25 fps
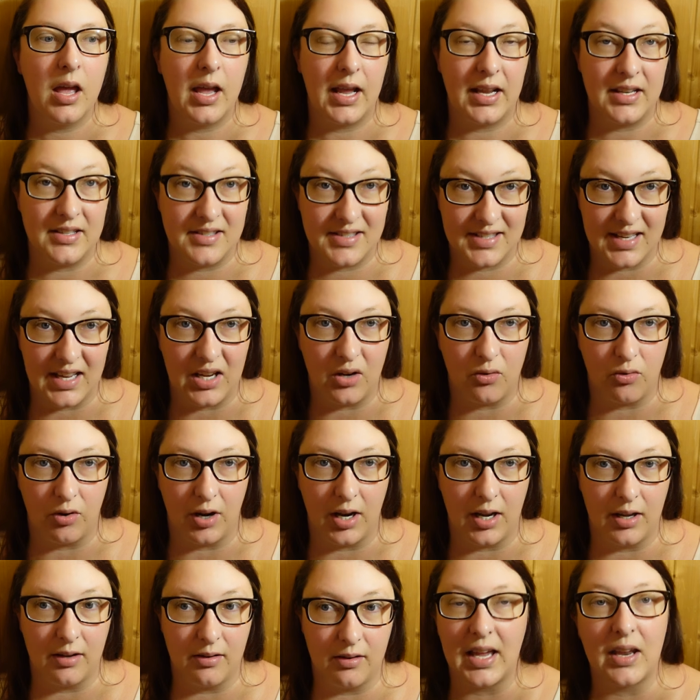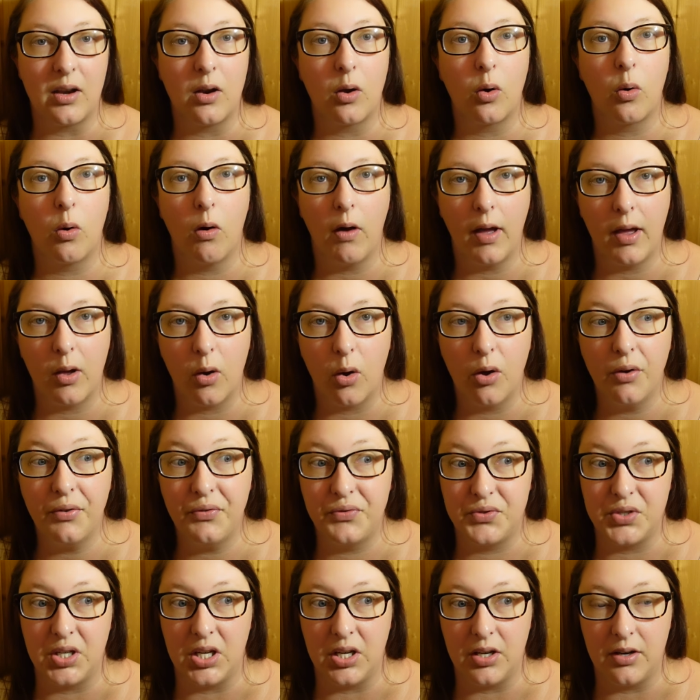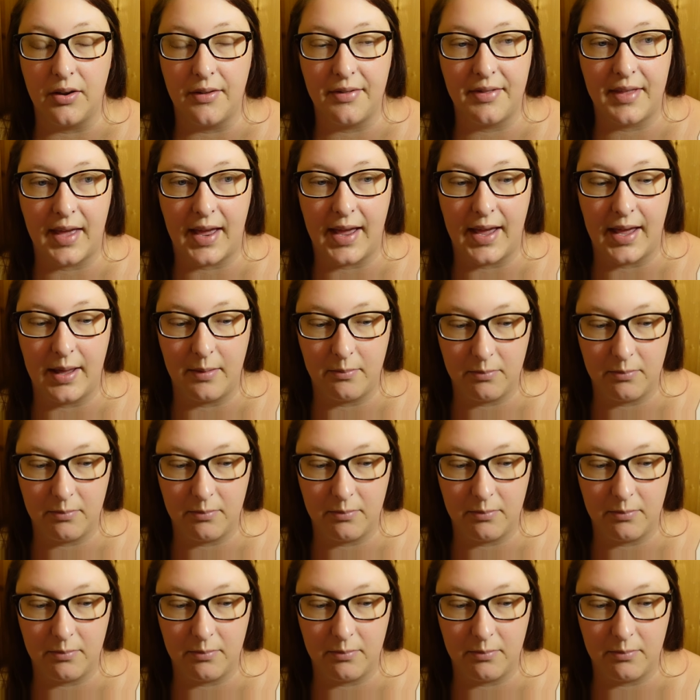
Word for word: in secret, and quite often their